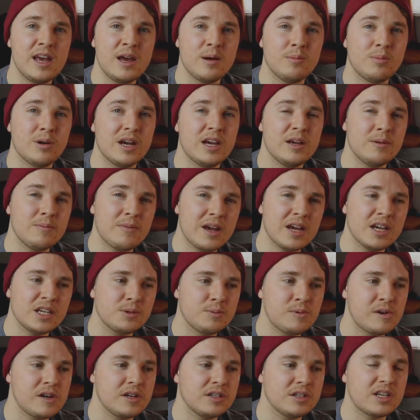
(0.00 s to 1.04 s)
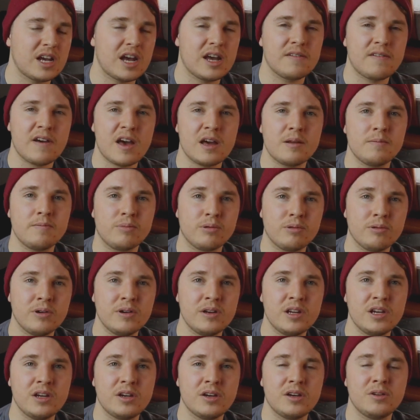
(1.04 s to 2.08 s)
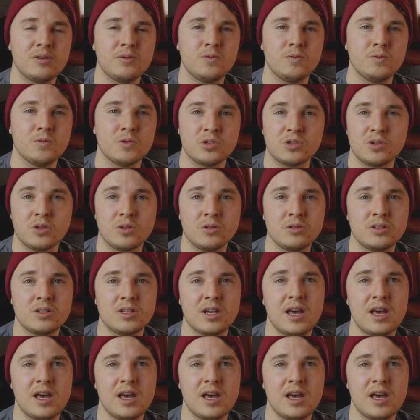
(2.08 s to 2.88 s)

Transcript: But in my experience, I've had pretty good results.